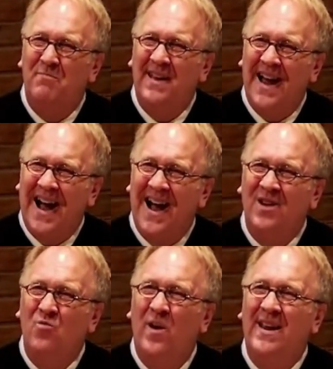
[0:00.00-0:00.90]

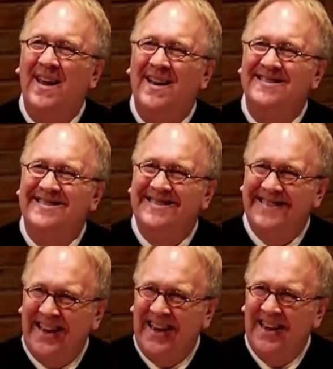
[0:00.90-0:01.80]
beyond what he can
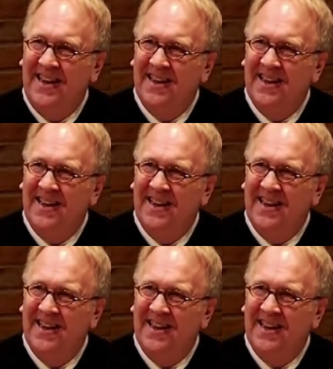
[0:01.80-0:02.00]
see,